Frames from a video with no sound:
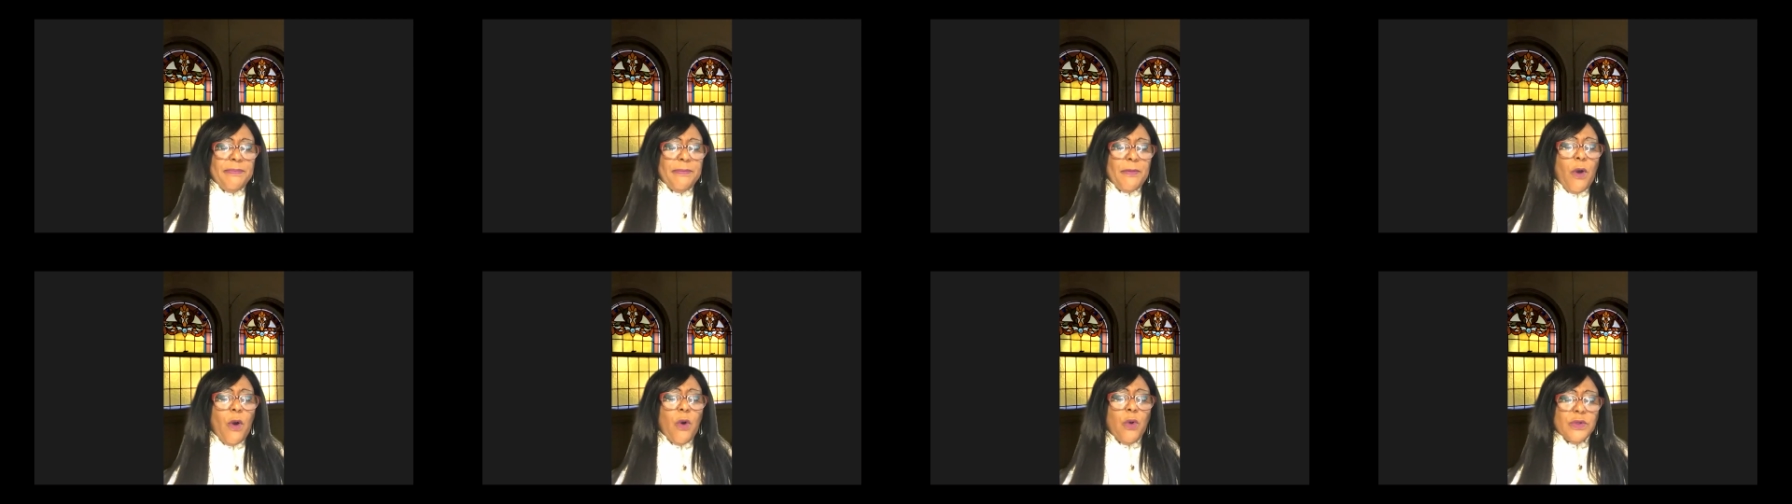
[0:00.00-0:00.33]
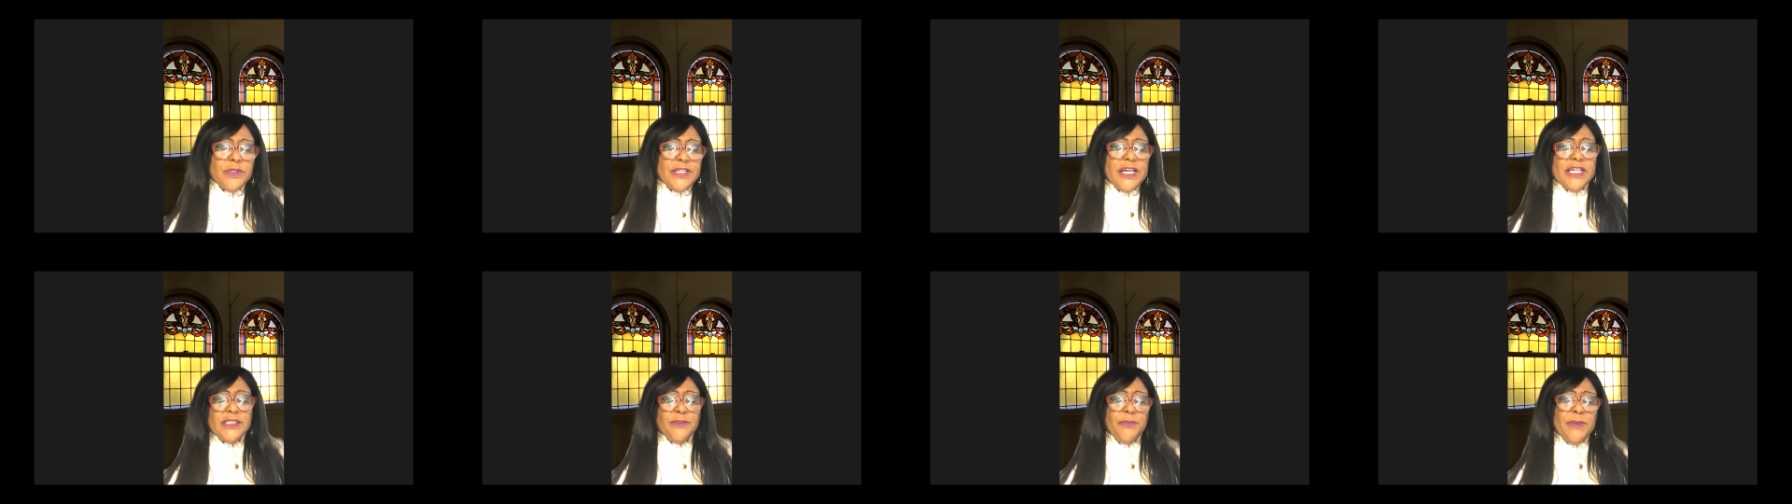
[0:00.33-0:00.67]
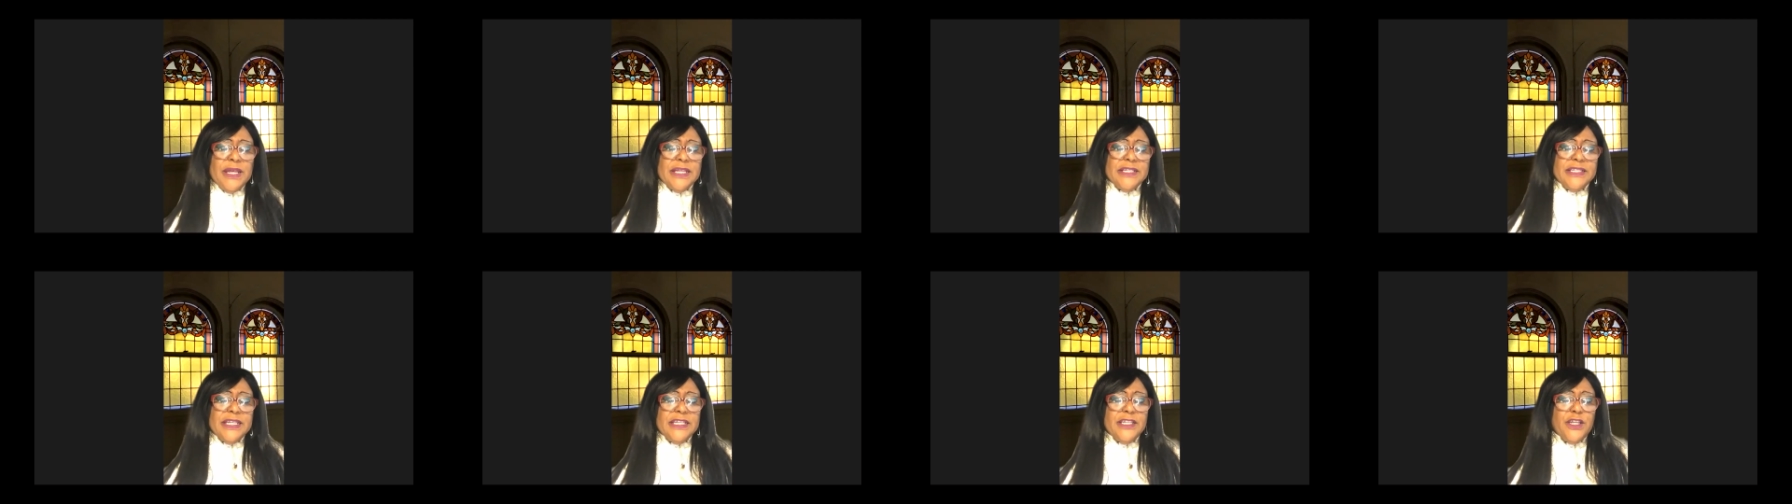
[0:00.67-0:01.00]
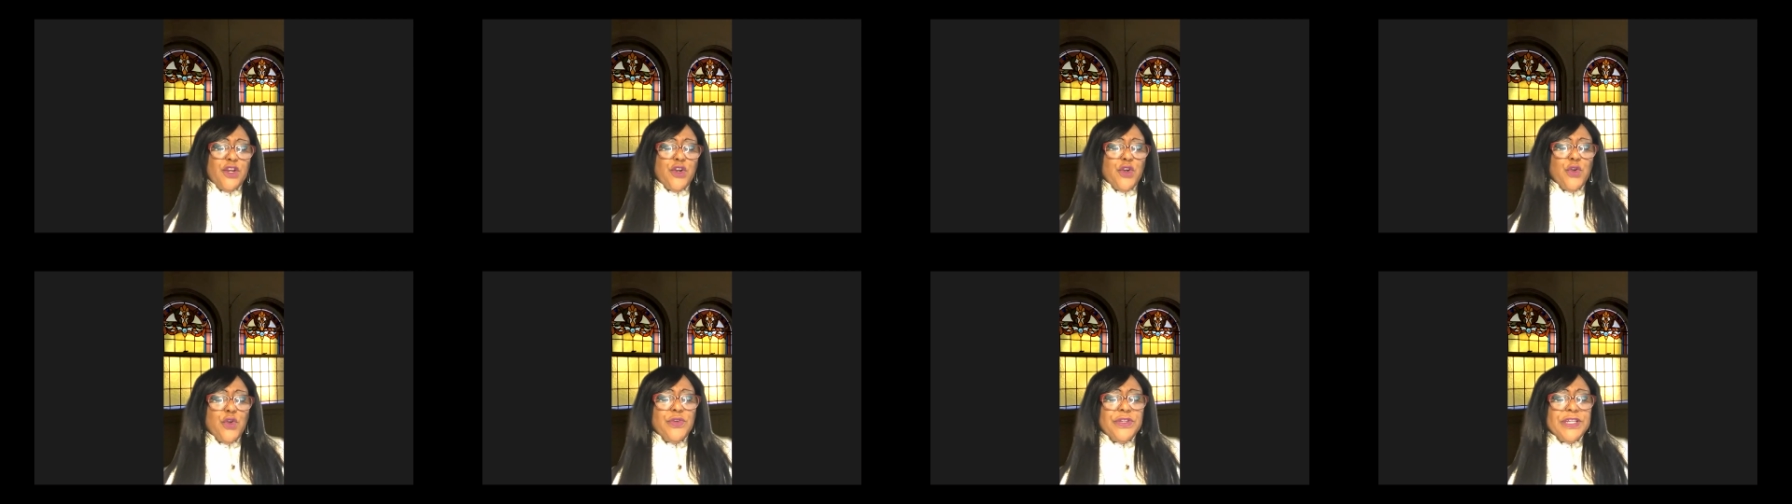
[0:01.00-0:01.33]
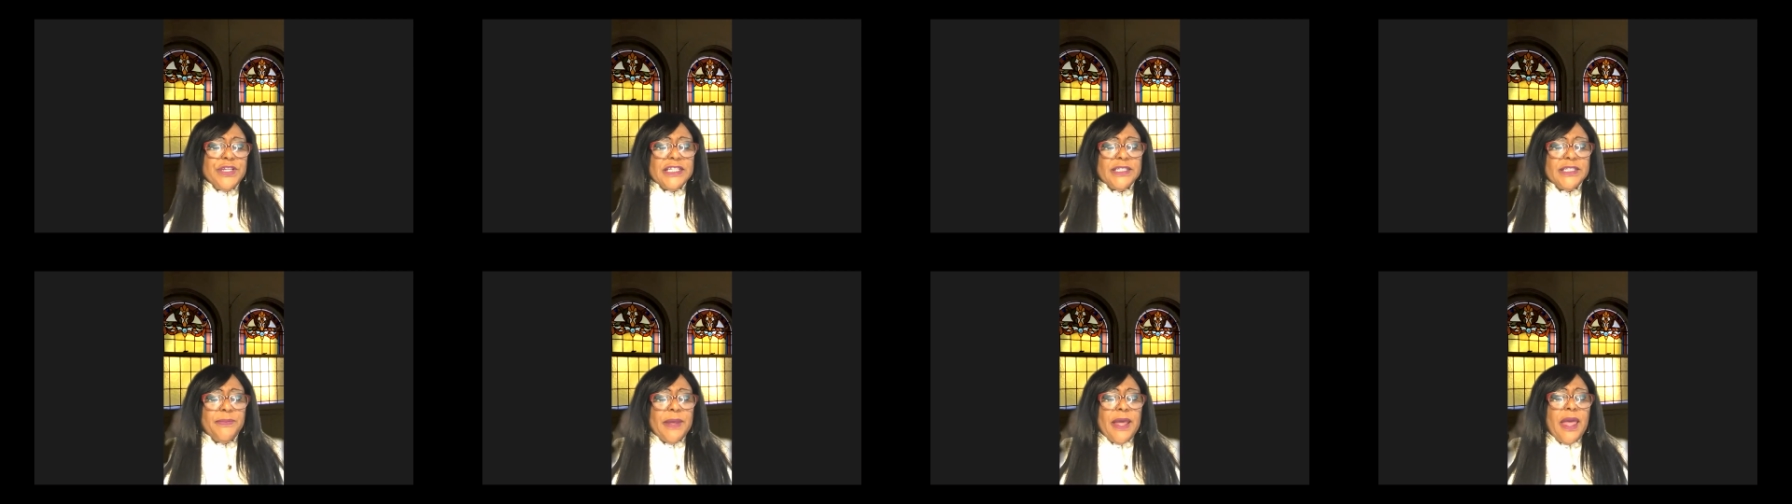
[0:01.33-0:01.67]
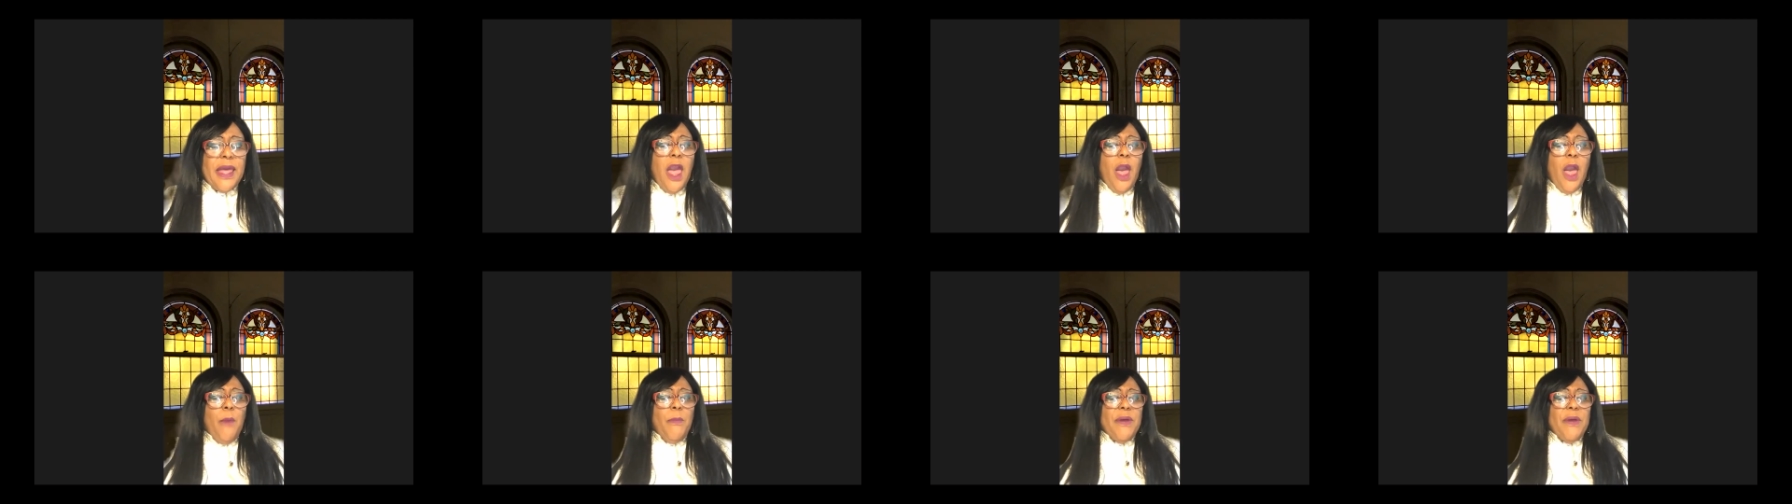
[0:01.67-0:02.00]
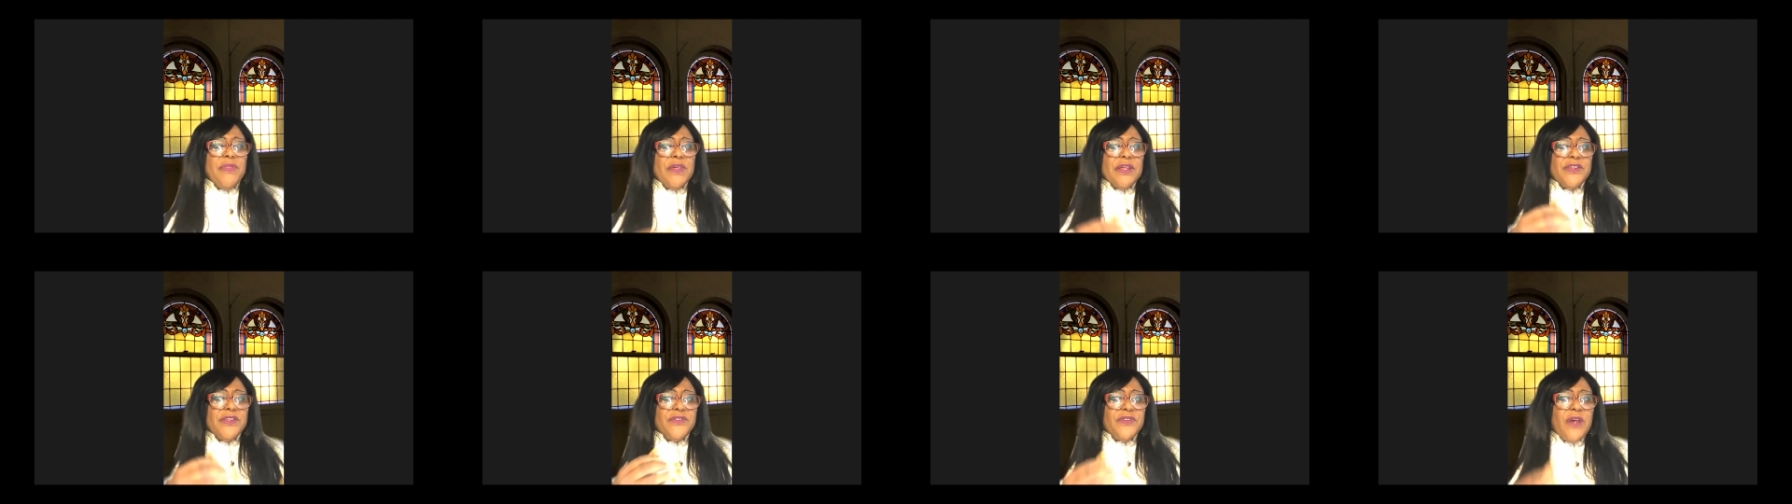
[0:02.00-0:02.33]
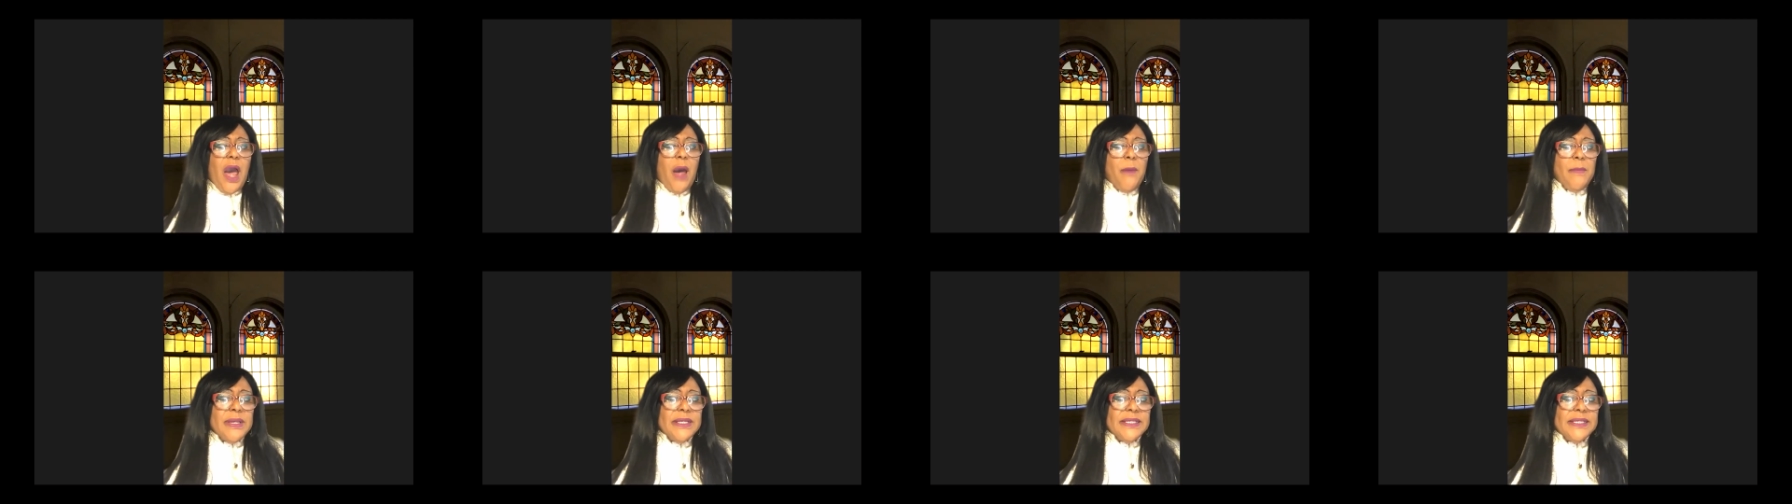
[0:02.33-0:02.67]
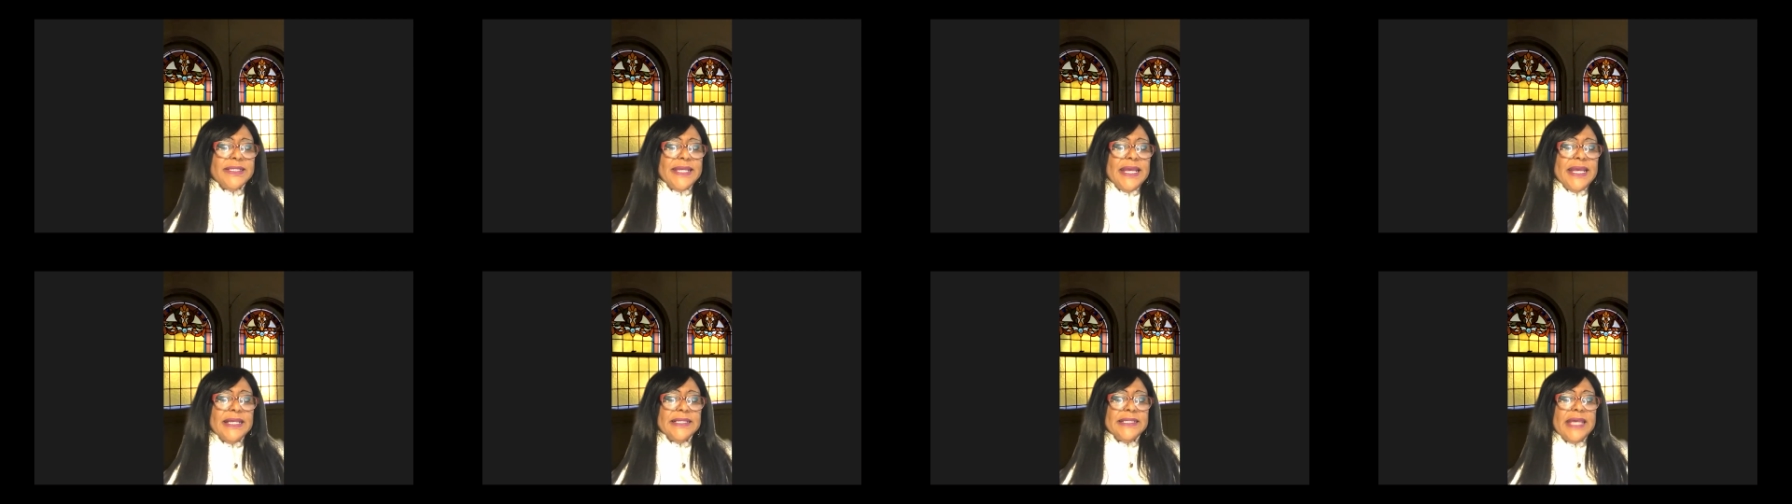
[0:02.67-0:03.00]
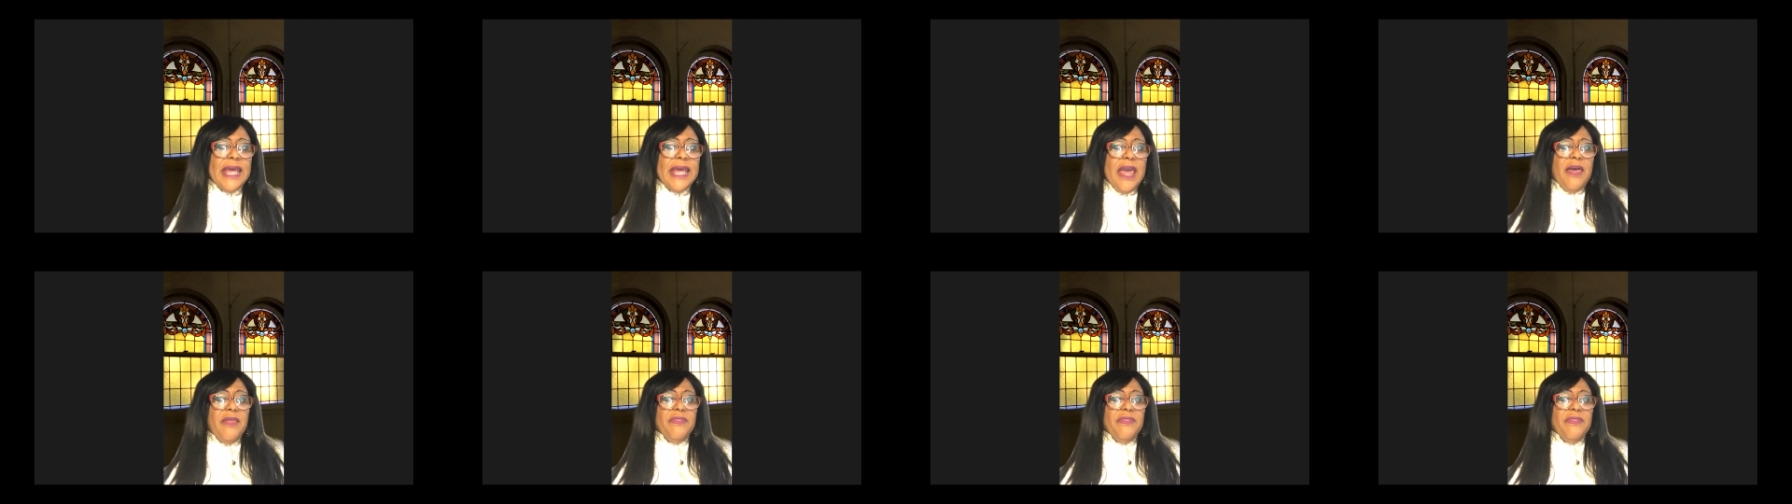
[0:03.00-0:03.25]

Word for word: Old Testament as is the New Testament. But the psalmist says